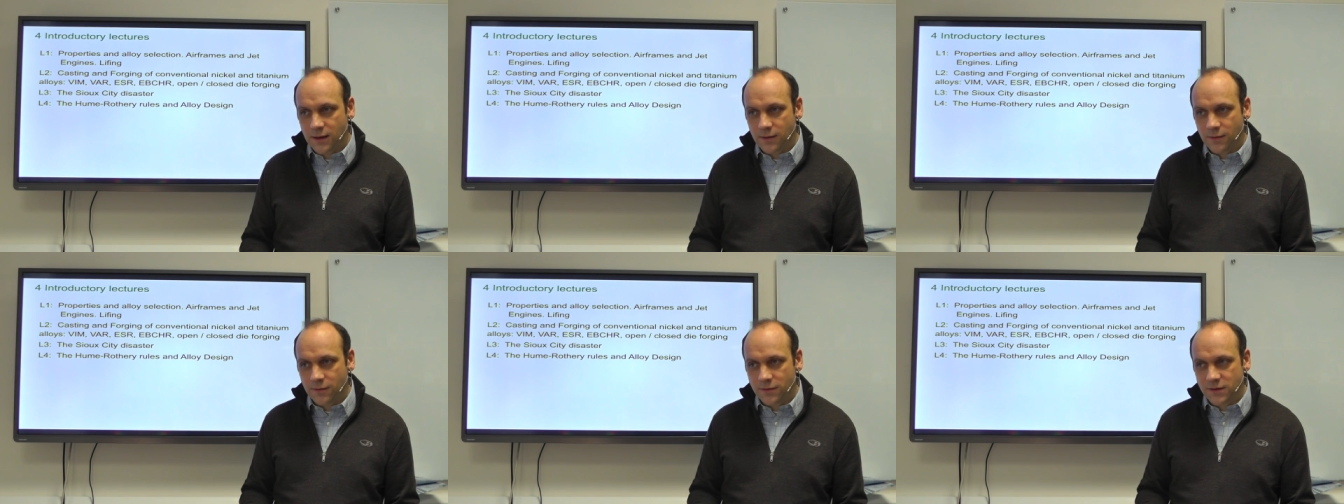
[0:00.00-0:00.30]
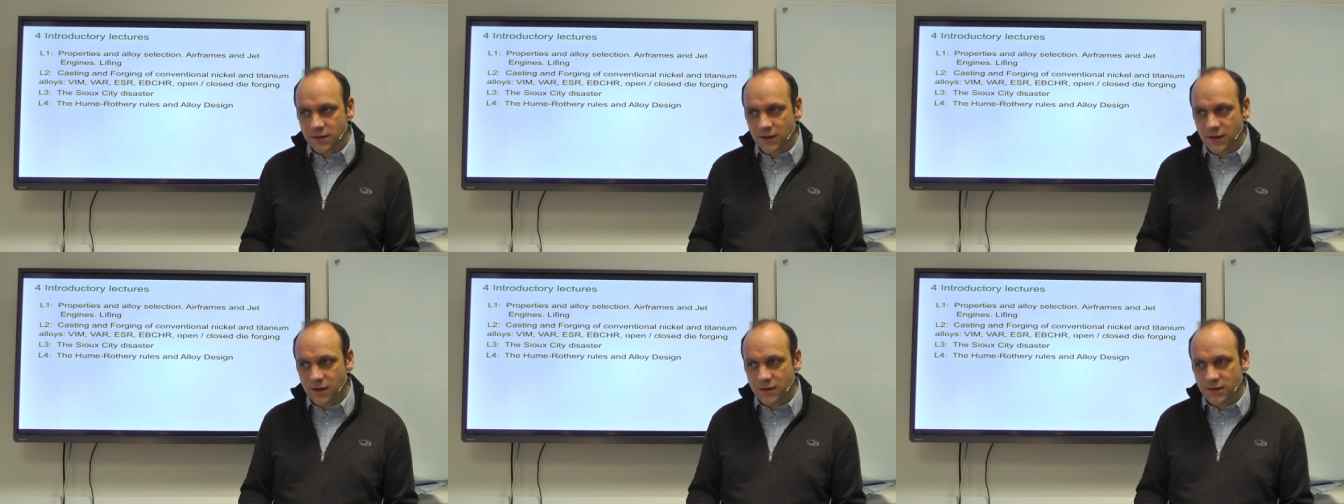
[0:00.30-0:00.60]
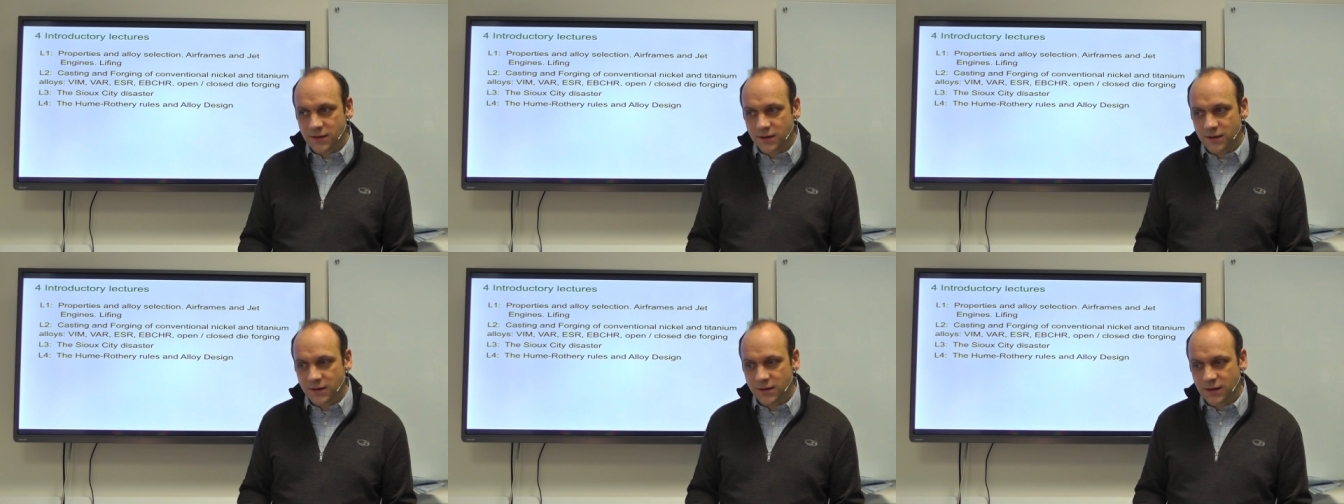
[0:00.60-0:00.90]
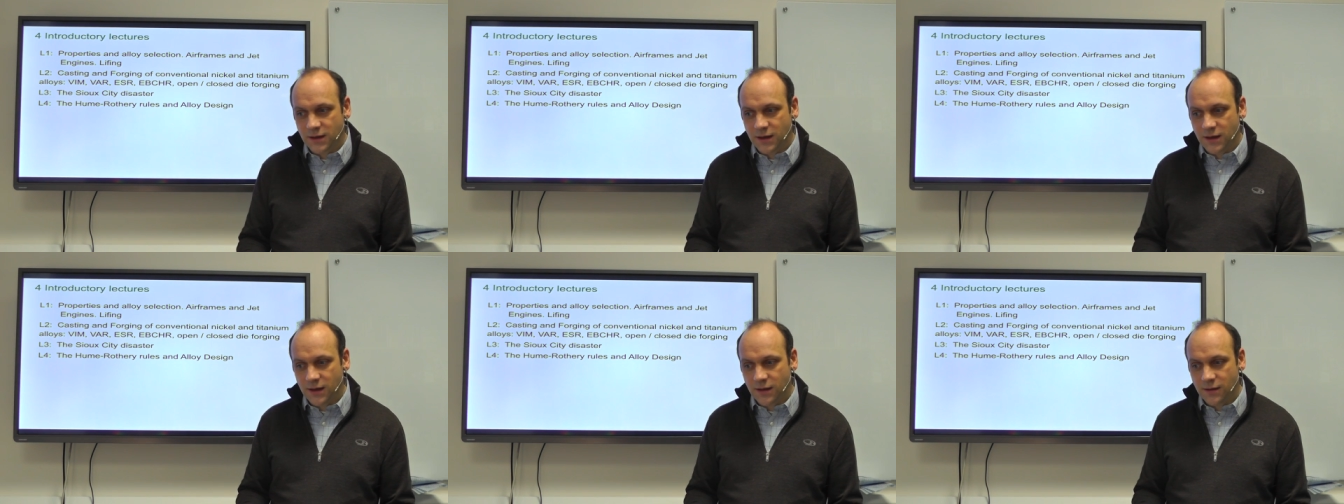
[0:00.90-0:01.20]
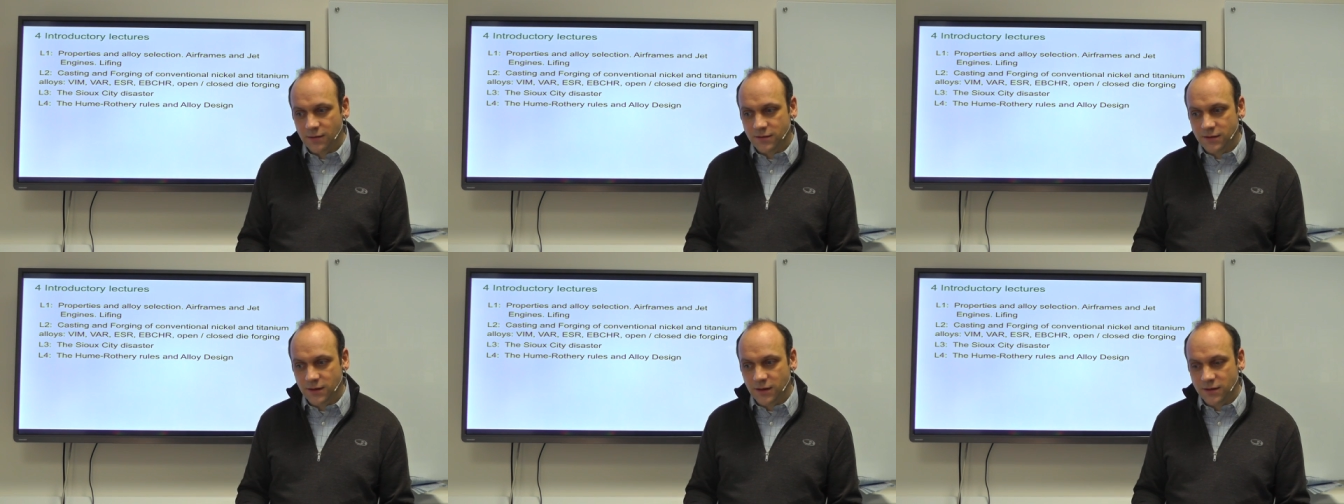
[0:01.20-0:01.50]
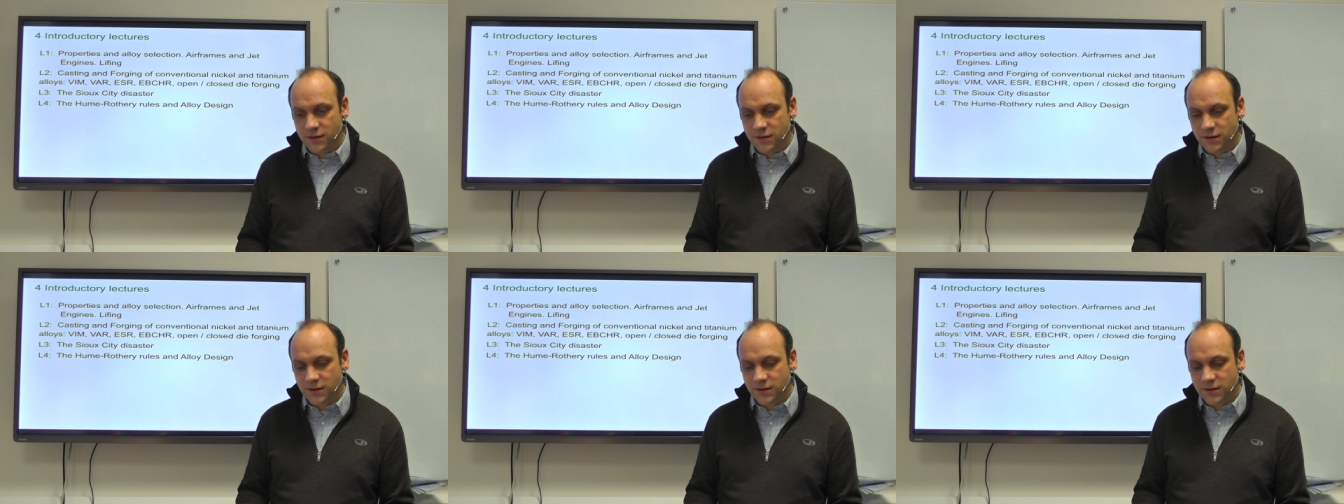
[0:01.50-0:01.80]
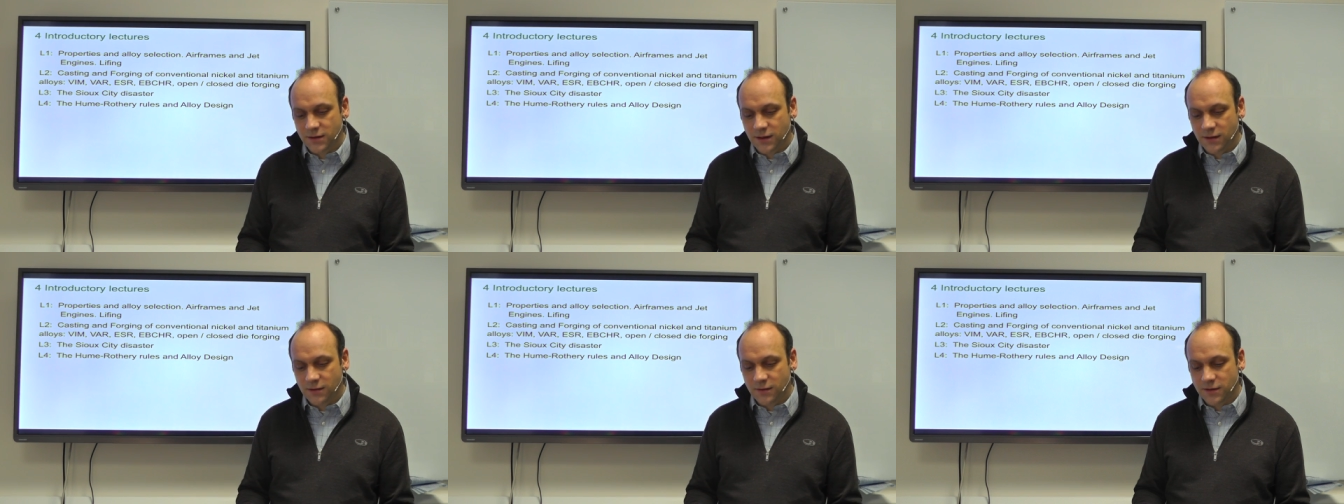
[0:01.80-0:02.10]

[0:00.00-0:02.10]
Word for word: what's the last thing to say? What's the last thing to say?